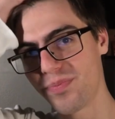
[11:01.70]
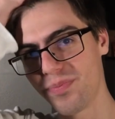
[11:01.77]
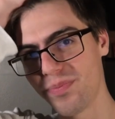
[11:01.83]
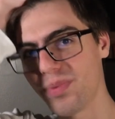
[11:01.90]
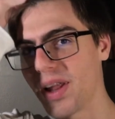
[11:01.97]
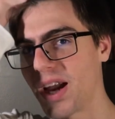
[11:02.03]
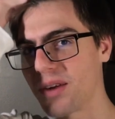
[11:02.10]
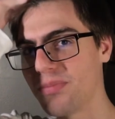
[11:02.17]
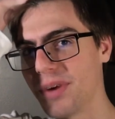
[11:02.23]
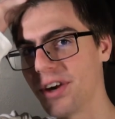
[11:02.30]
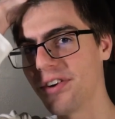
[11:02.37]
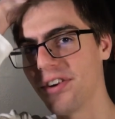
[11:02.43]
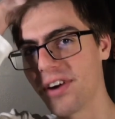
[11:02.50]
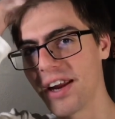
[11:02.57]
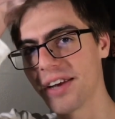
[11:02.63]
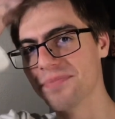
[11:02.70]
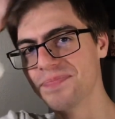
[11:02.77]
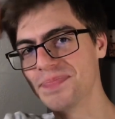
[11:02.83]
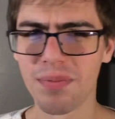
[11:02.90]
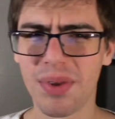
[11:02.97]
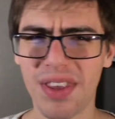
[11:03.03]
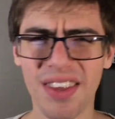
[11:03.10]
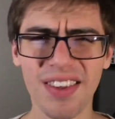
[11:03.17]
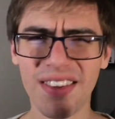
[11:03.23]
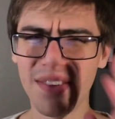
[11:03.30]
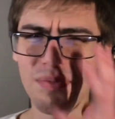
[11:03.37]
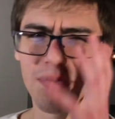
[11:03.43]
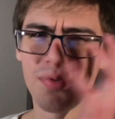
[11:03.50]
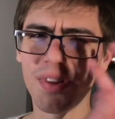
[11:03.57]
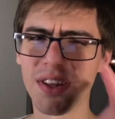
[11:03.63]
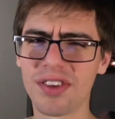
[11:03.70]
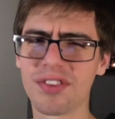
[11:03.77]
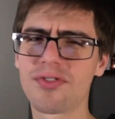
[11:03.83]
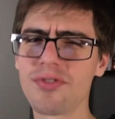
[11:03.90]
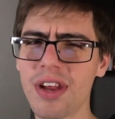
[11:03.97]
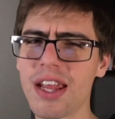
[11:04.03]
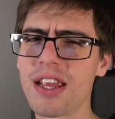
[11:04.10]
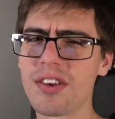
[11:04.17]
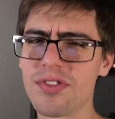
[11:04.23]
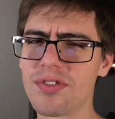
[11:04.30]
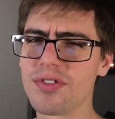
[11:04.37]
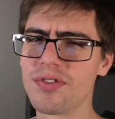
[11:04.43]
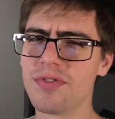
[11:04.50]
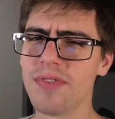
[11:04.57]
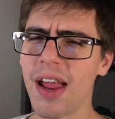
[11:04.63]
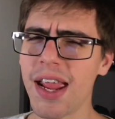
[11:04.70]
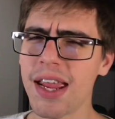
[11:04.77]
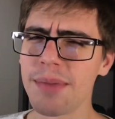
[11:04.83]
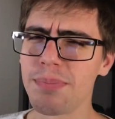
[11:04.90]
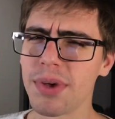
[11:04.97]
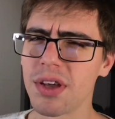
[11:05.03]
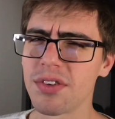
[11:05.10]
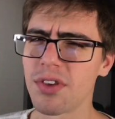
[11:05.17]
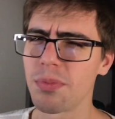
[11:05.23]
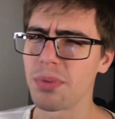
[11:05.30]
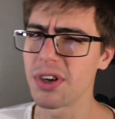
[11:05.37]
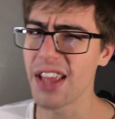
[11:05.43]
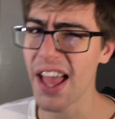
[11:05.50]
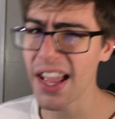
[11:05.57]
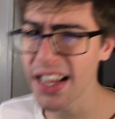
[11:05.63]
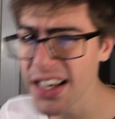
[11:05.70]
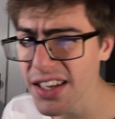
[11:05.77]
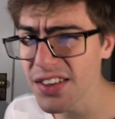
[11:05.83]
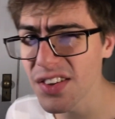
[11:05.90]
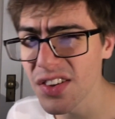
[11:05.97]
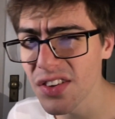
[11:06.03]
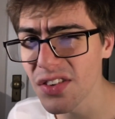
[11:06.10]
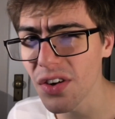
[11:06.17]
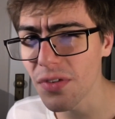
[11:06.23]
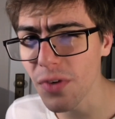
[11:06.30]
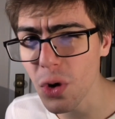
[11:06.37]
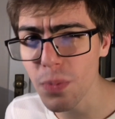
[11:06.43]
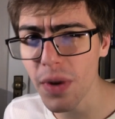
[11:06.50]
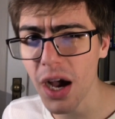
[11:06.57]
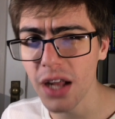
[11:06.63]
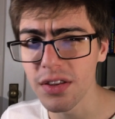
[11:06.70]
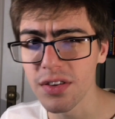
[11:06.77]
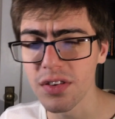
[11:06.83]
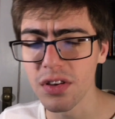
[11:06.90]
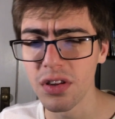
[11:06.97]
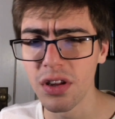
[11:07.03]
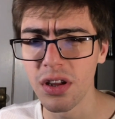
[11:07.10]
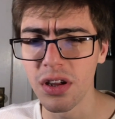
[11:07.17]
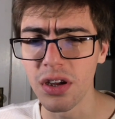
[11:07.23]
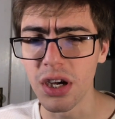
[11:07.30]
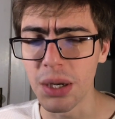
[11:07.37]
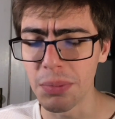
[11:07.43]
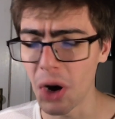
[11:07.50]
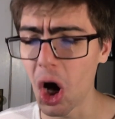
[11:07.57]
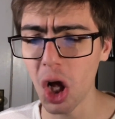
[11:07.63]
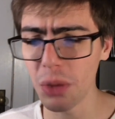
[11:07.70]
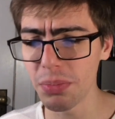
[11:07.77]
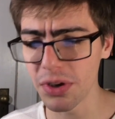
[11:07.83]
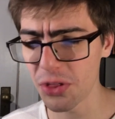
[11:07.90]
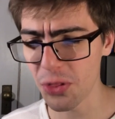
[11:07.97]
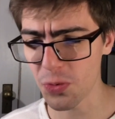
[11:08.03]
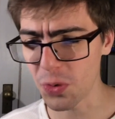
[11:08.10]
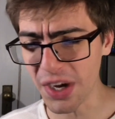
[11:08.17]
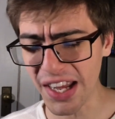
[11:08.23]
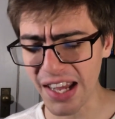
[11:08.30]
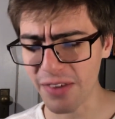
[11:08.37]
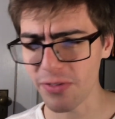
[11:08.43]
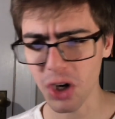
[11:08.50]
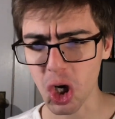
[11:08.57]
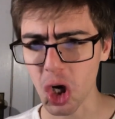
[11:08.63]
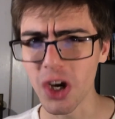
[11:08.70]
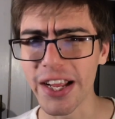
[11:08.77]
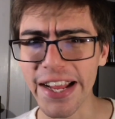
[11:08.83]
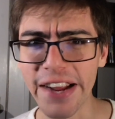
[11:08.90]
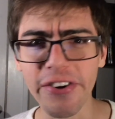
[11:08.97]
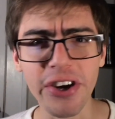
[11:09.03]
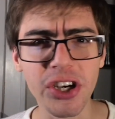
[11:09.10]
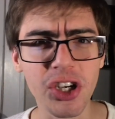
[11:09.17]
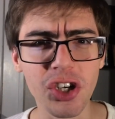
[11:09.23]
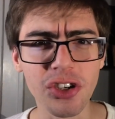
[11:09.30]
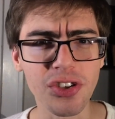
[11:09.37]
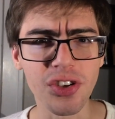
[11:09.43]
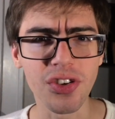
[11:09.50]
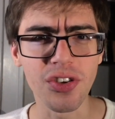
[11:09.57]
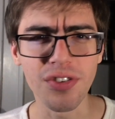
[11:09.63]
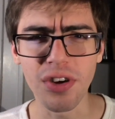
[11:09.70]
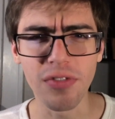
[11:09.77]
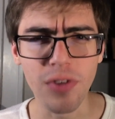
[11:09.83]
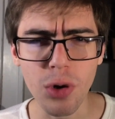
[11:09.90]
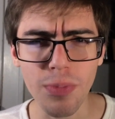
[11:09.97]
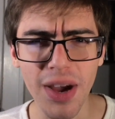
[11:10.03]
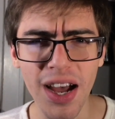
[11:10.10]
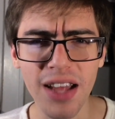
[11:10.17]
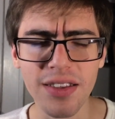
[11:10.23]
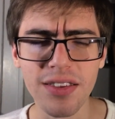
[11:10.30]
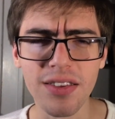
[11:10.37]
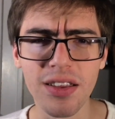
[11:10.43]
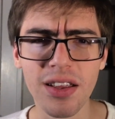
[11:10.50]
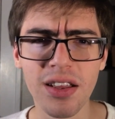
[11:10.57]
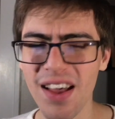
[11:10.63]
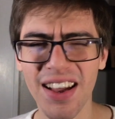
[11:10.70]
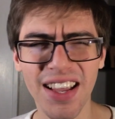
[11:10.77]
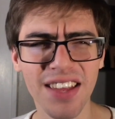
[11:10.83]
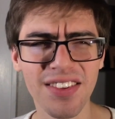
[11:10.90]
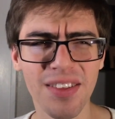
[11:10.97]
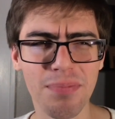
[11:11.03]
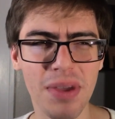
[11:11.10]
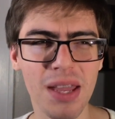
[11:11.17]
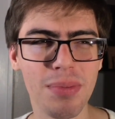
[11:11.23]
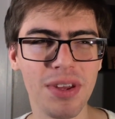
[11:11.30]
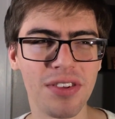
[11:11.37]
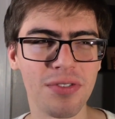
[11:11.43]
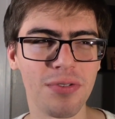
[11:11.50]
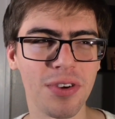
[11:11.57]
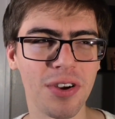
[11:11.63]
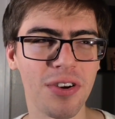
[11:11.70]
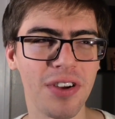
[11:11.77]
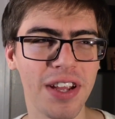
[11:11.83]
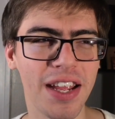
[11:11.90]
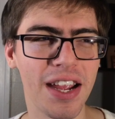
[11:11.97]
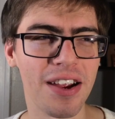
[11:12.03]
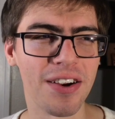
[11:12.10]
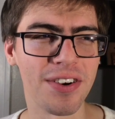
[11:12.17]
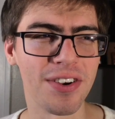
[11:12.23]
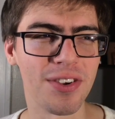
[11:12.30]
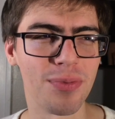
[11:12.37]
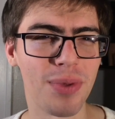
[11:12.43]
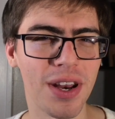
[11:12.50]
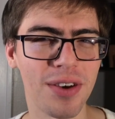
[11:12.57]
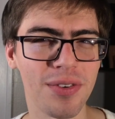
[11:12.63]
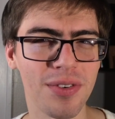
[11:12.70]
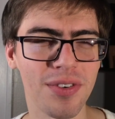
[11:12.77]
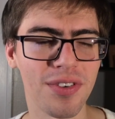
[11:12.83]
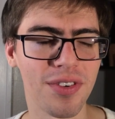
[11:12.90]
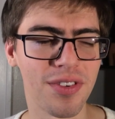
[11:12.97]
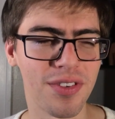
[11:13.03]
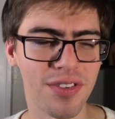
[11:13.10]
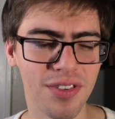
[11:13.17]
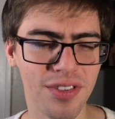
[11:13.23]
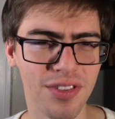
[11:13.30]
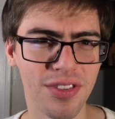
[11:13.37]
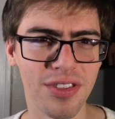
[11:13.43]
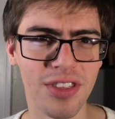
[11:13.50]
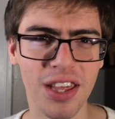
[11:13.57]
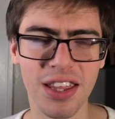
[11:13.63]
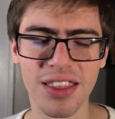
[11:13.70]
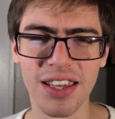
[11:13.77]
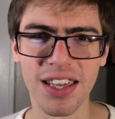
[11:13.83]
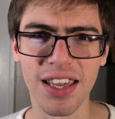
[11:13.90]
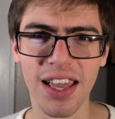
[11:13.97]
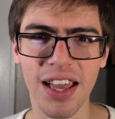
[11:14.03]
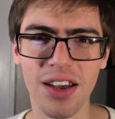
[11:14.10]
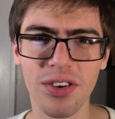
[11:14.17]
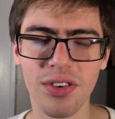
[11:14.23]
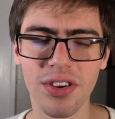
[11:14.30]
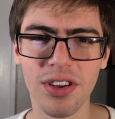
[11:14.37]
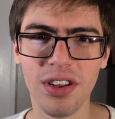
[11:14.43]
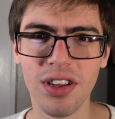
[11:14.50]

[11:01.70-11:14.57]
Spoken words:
Black Mirror-y. But this seems really strange, right? Because our protagonists are robots. All but 3 recurring characters are robots. I guess the babies are recurring characters, but I don't think they count.